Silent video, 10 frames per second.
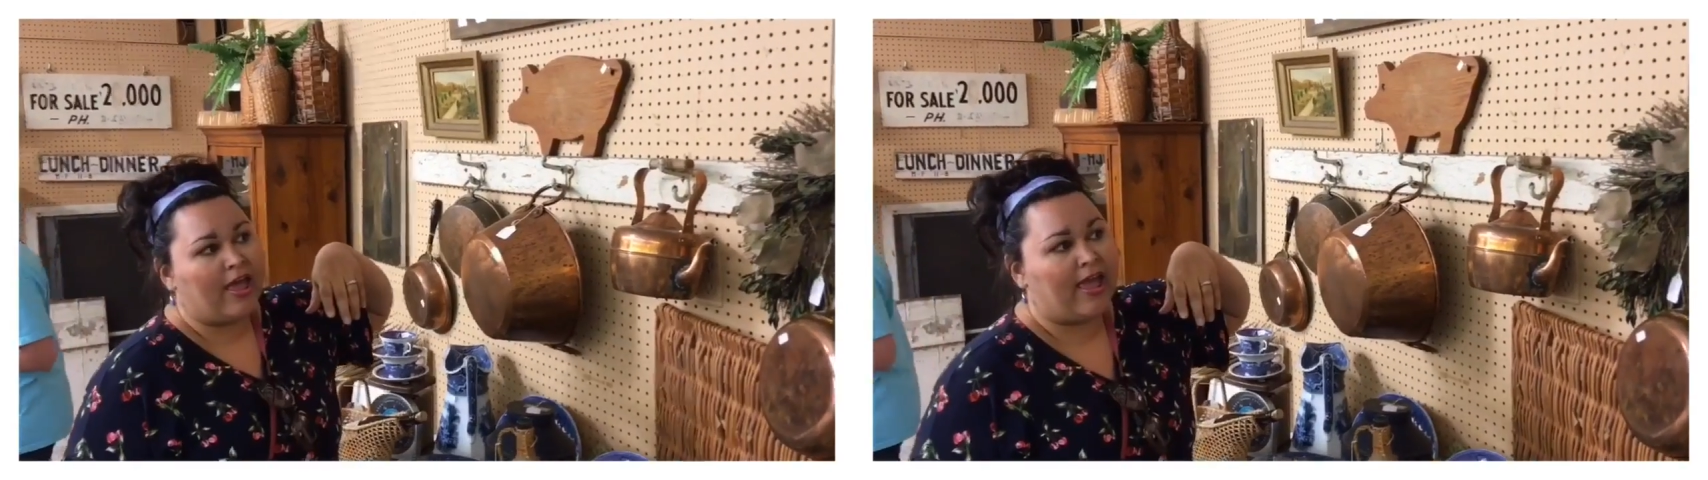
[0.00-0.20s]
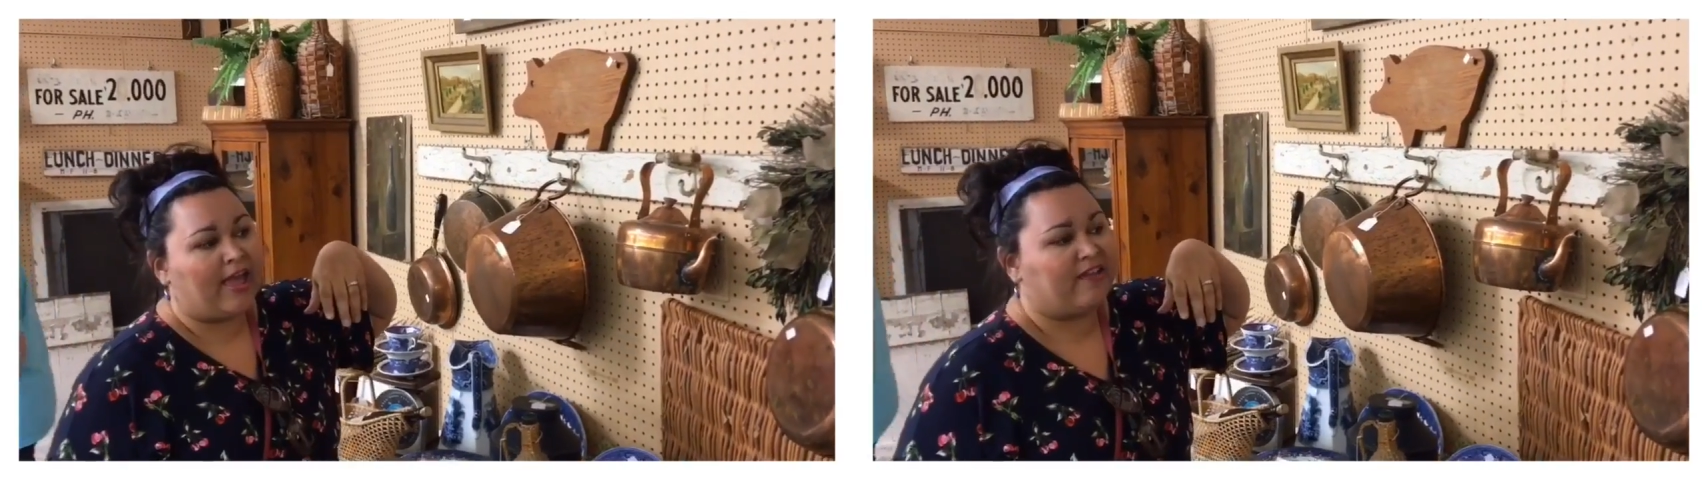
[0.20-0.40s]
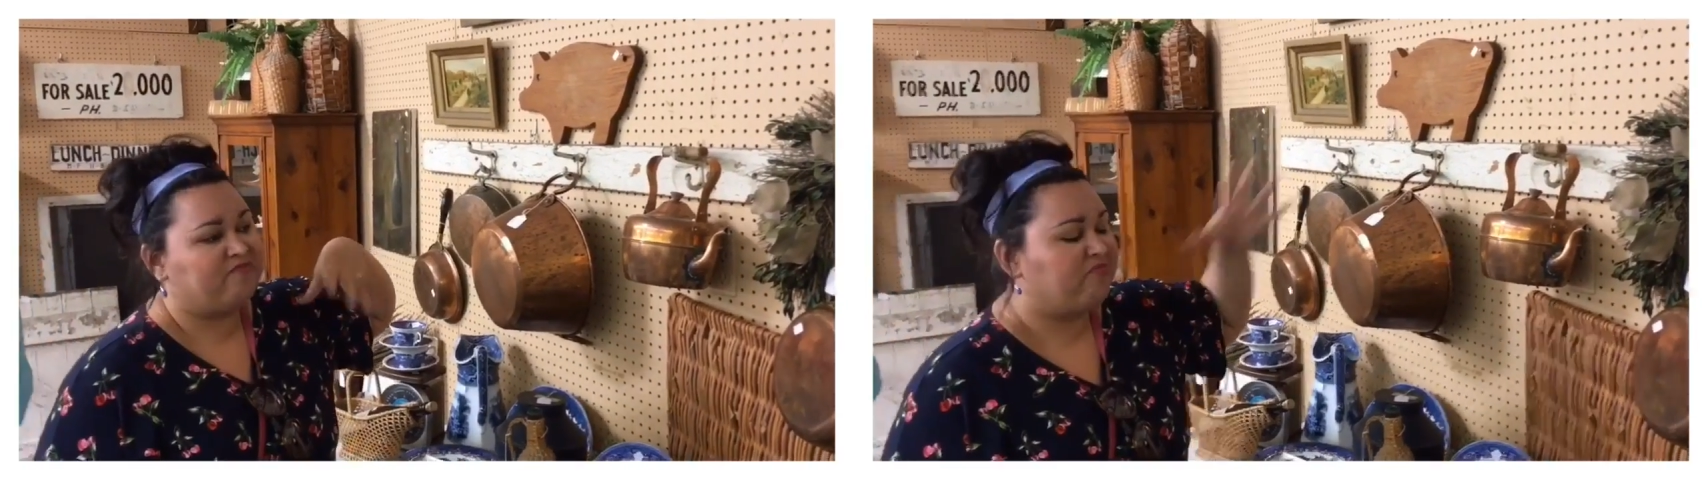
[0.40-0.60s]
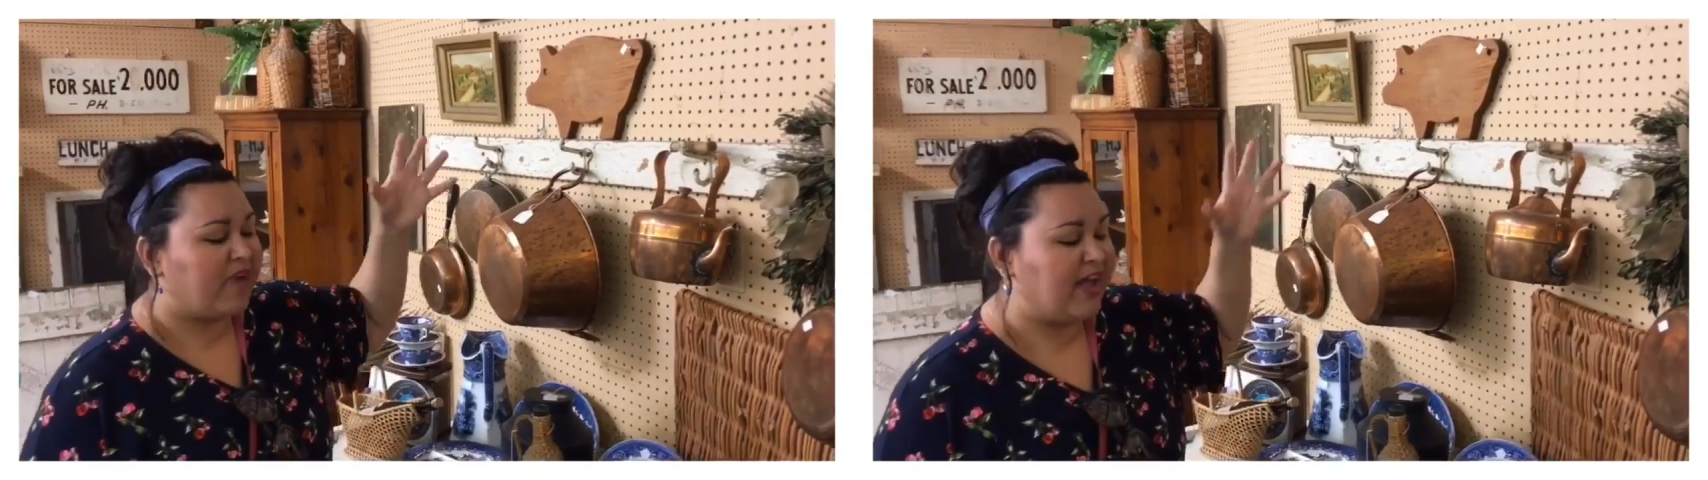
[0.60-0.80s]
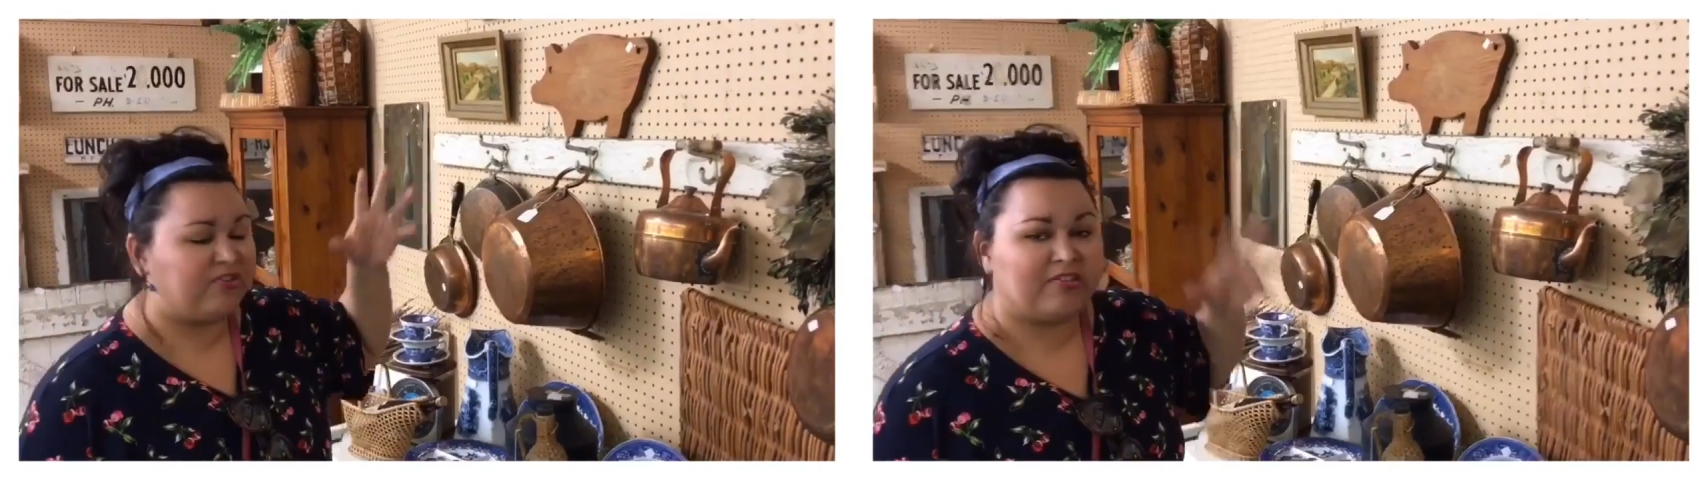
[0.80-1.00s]
And
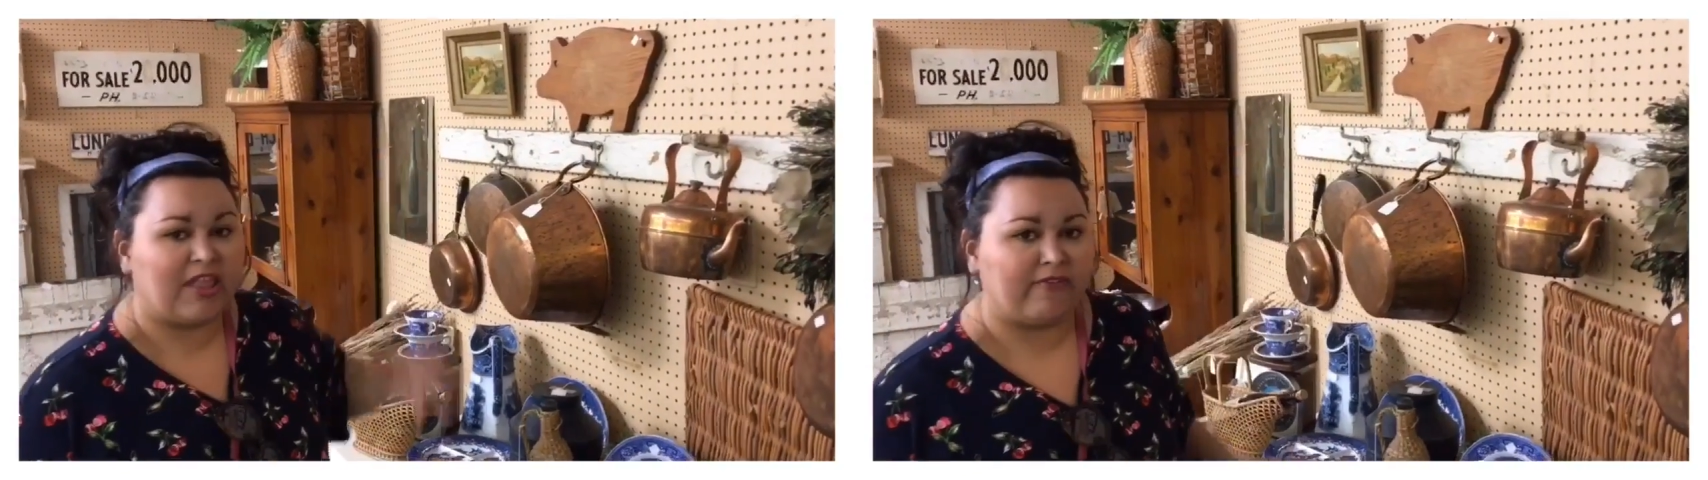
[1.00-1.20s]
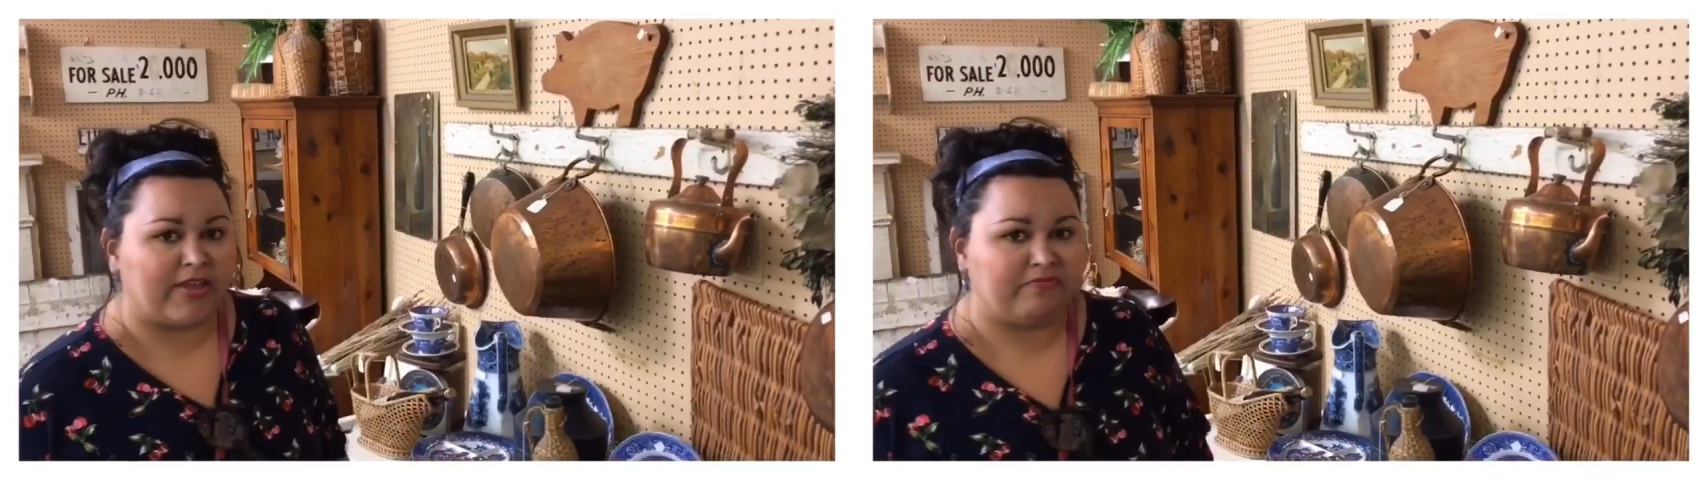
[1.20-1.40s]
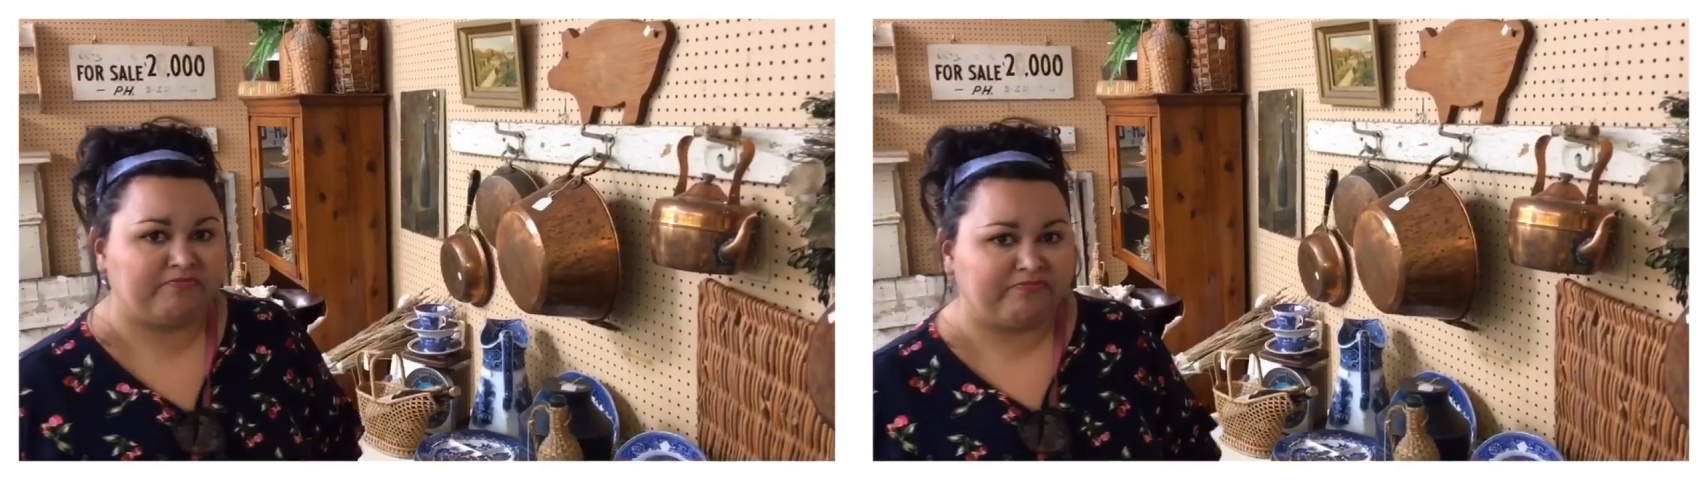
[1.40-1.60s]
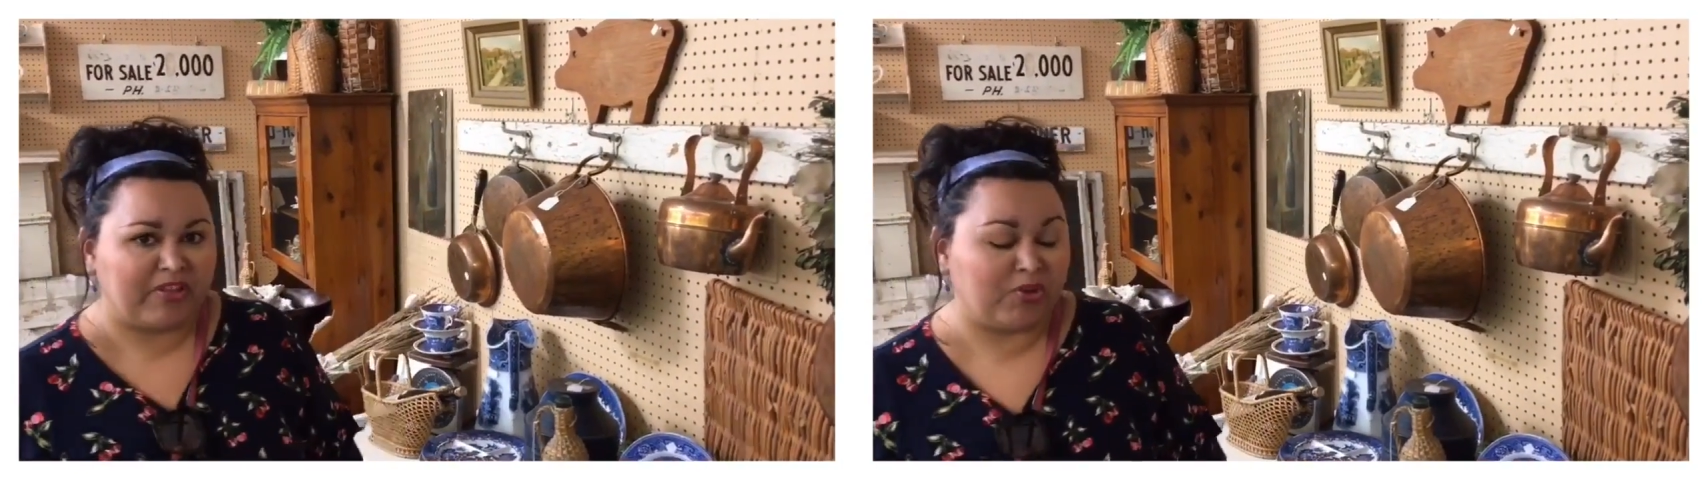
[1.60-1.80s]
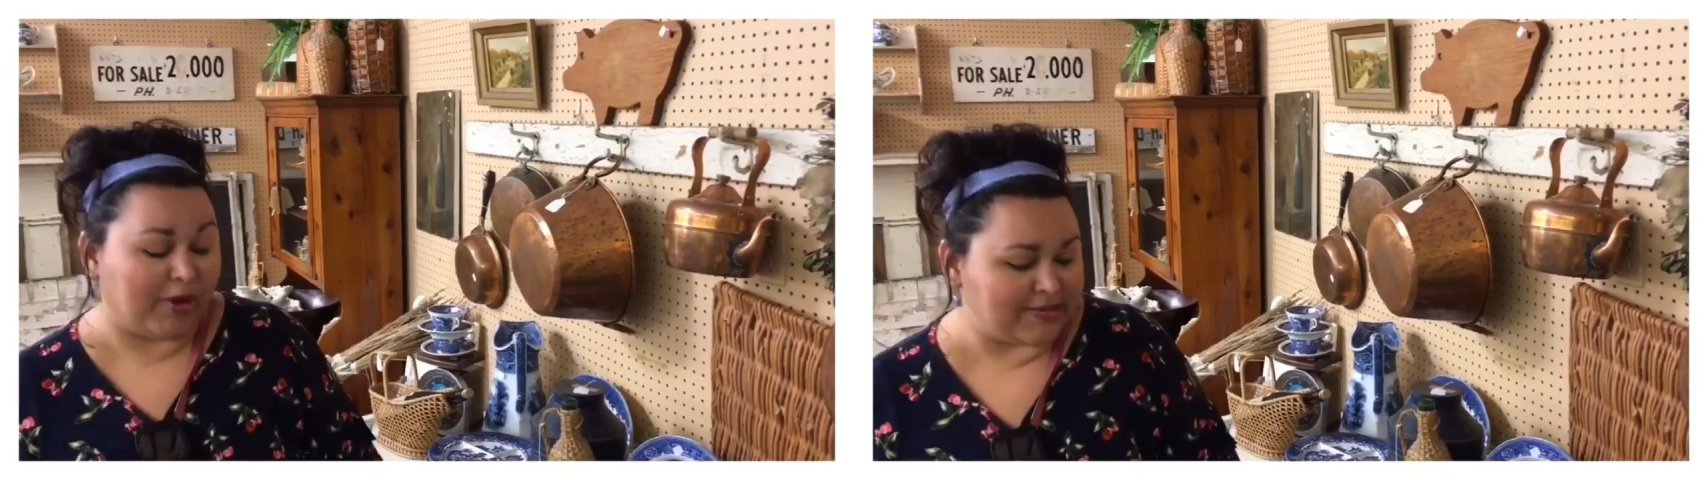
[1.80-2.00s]
I just love it.
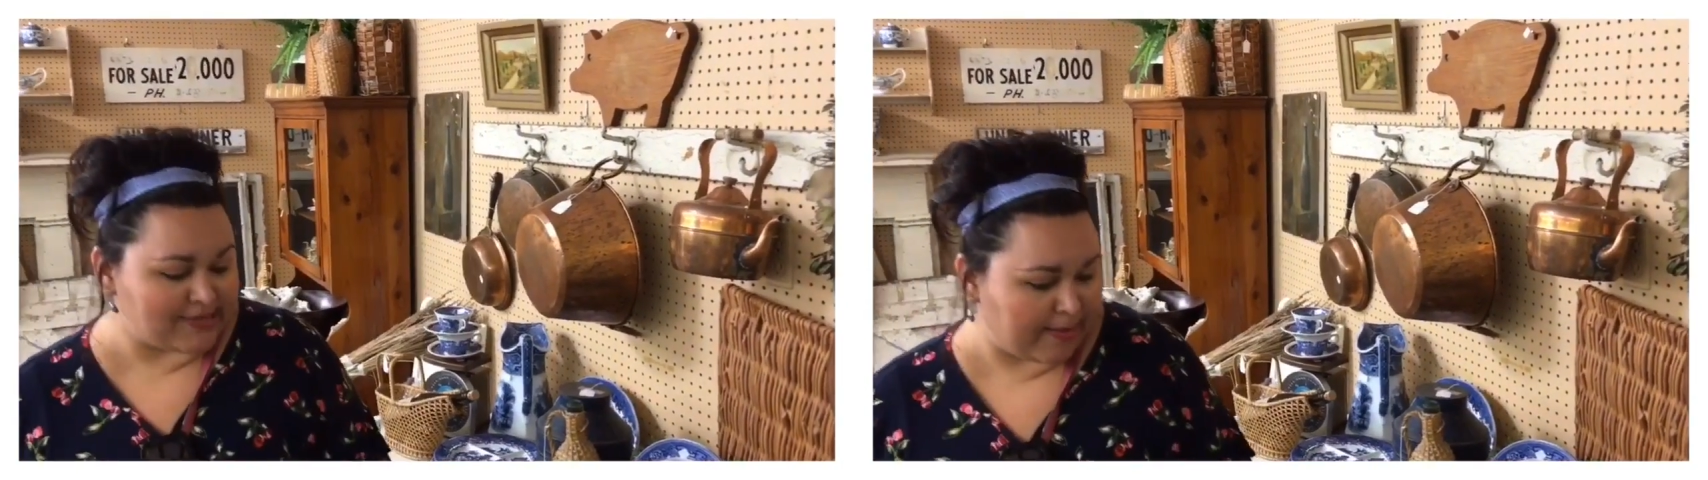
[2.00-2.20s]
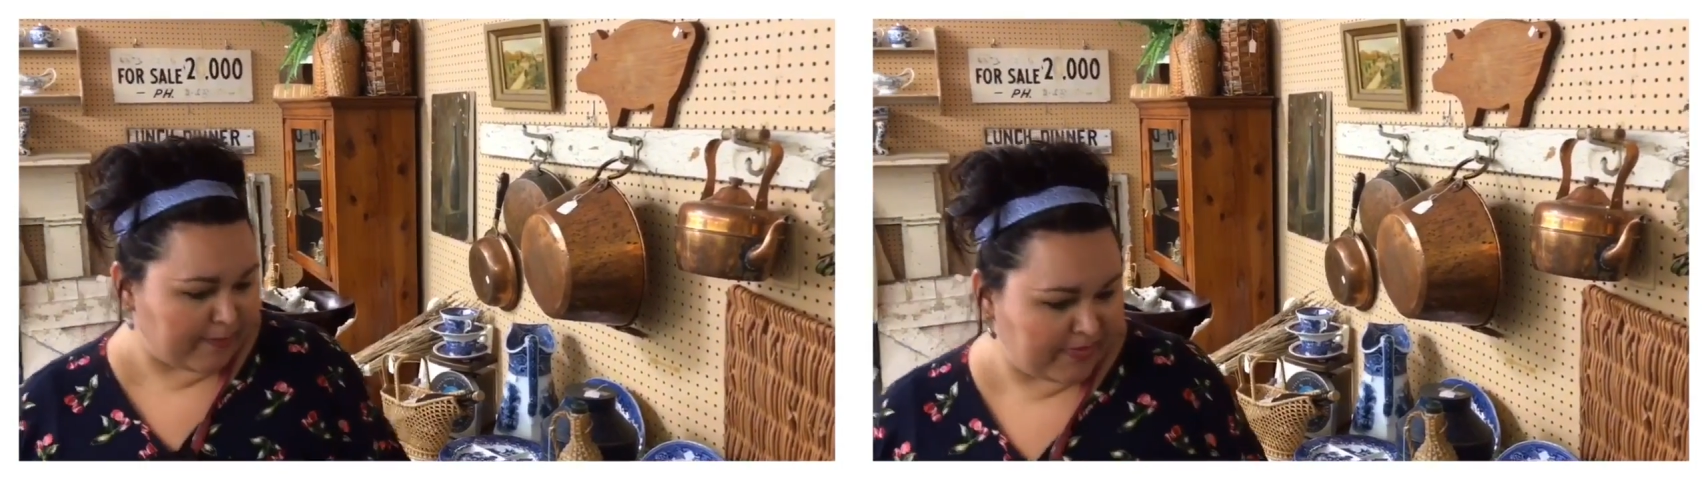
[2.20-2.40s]
It's a great tip.